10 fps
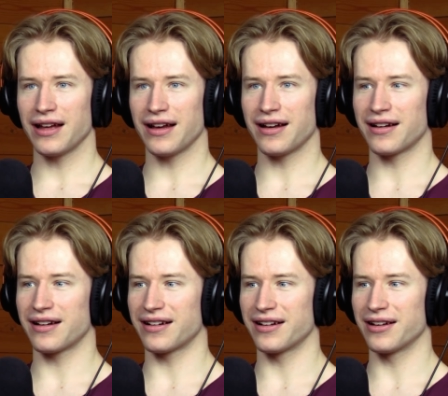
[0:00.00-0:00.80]

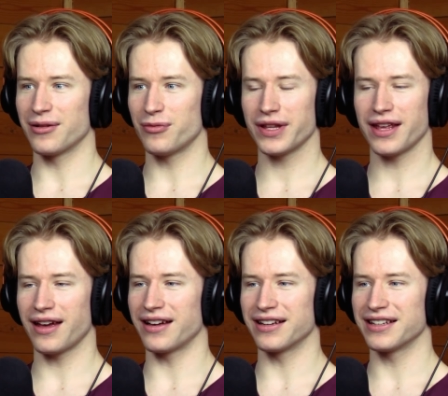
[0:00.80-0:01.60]
Uh, but
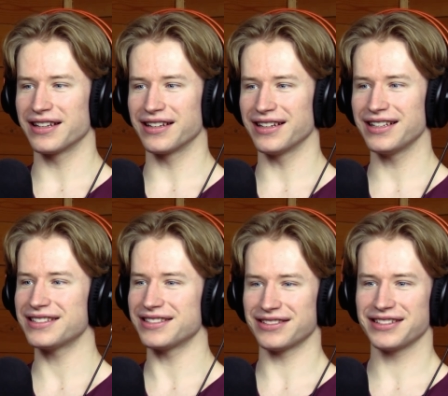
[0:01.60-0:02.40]
yeah,
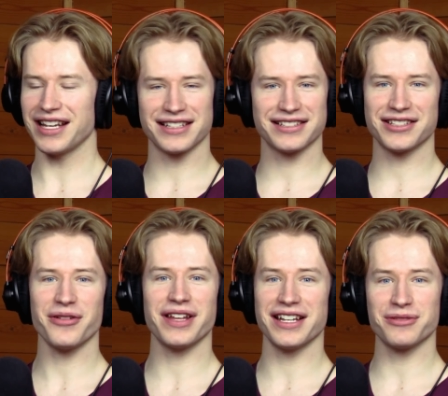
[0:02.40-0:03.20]
it's yeah.
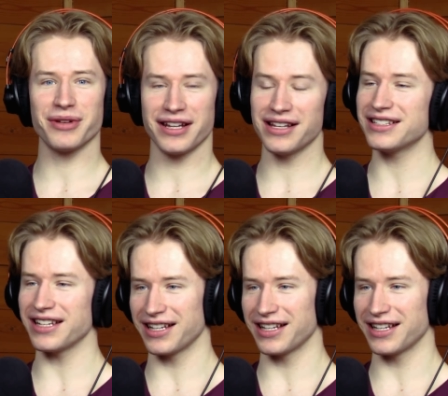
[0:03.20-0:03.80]
So it is what it is.